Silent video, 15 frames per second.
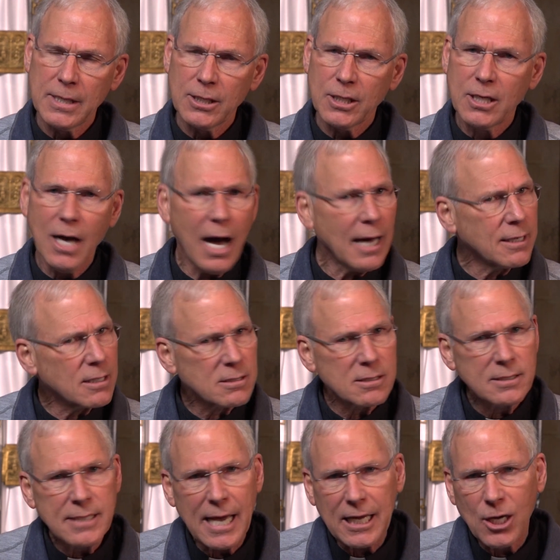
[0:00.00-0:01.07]
God doesn't
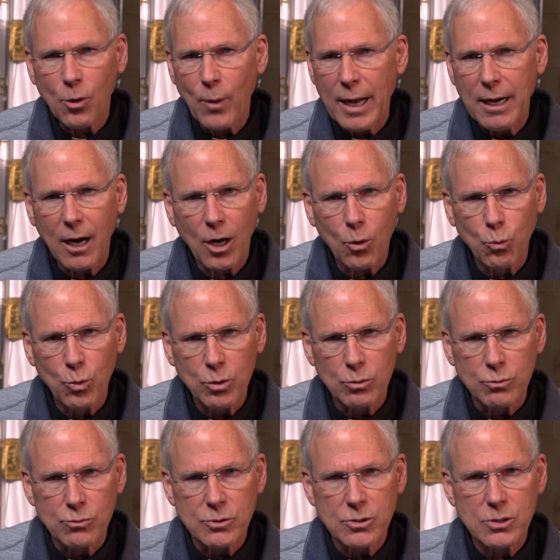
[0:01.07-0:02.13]
take away our
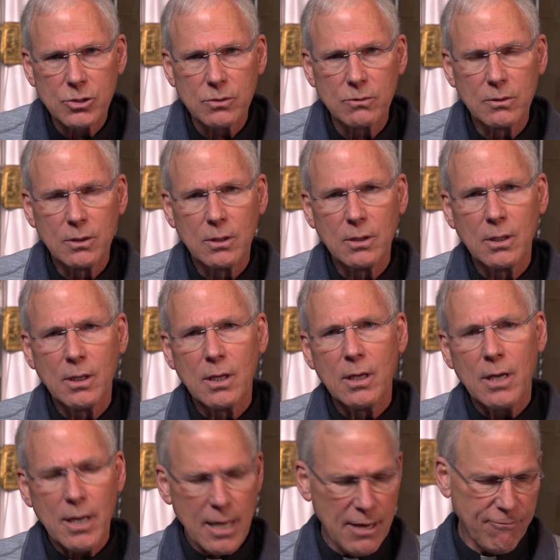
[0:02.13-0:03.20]
wounds.
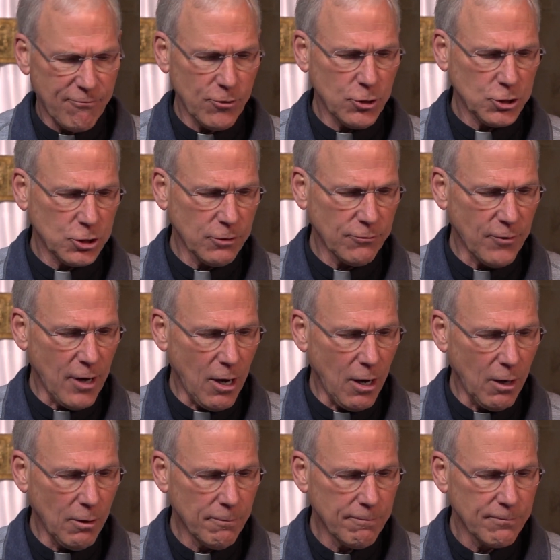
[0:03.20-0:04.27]
He, first of
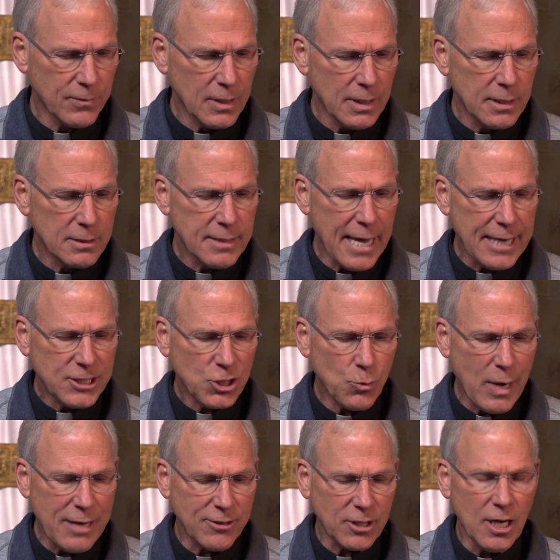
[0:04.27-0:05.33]
all, takes
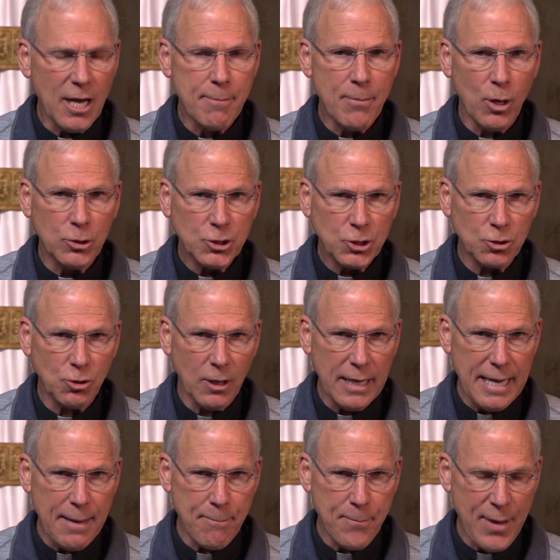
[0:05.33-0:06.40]
away their emotional
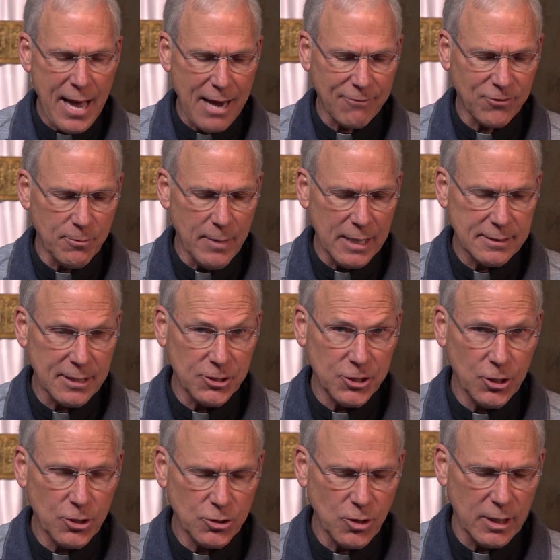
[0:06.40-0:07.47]
impact from us. Then she
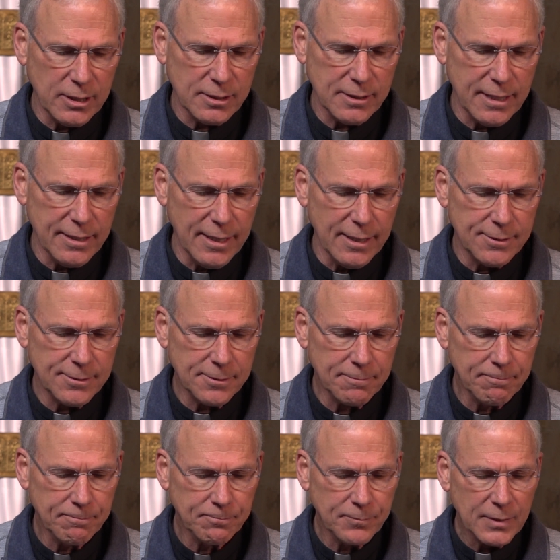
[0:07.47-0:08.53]
goes on to say this,
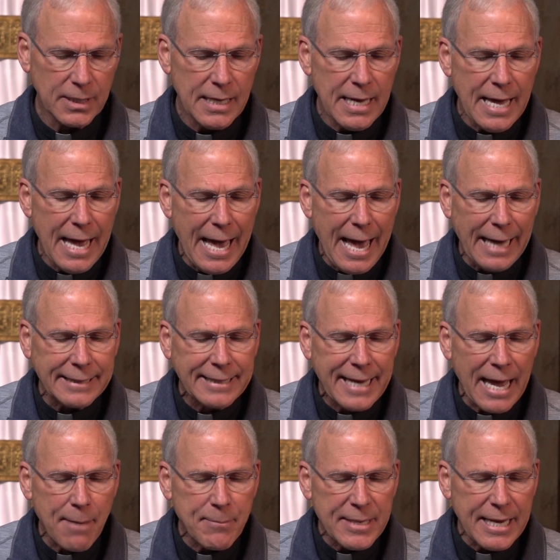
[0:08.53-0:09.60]
and
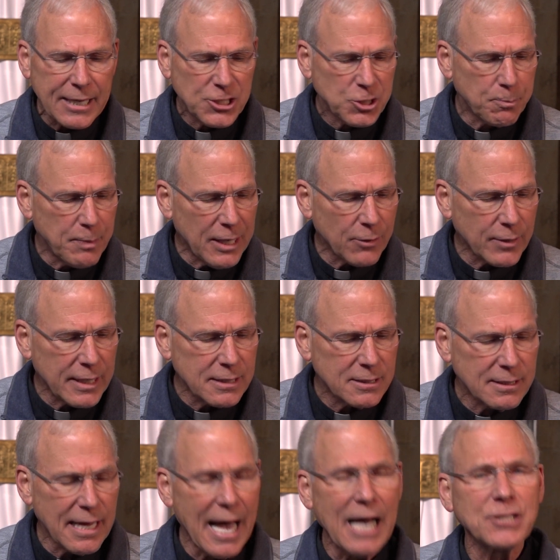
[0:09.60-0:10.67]
can be
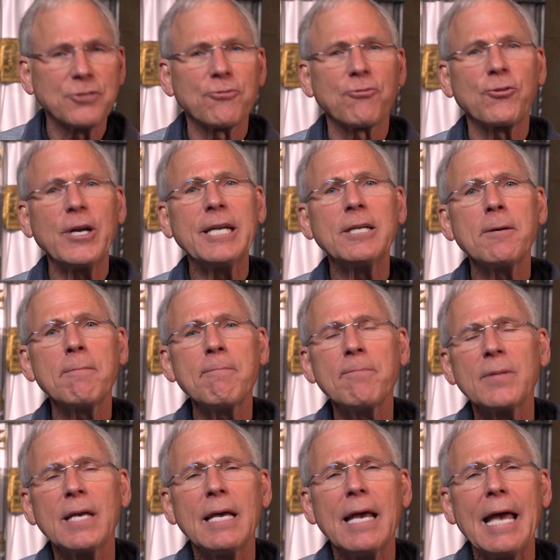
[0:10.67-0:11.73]
experienced as freedom
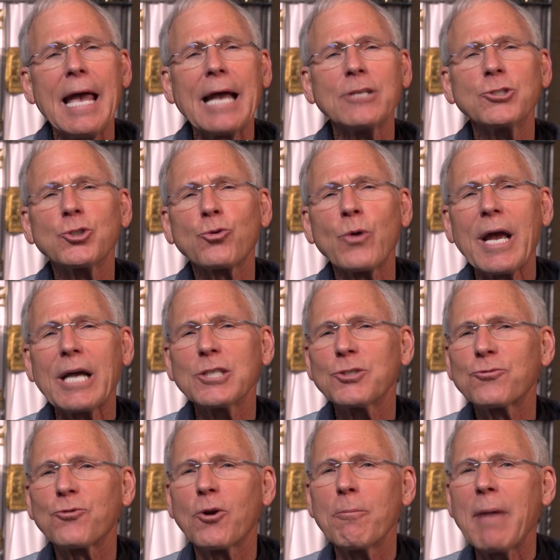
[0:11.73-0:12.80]
and
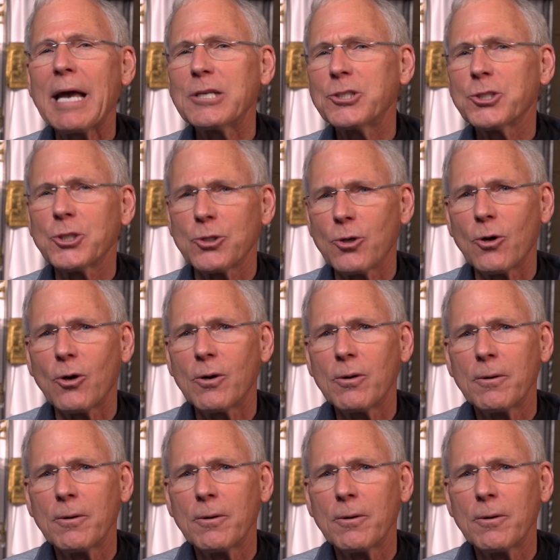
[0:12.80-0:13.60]
transformational.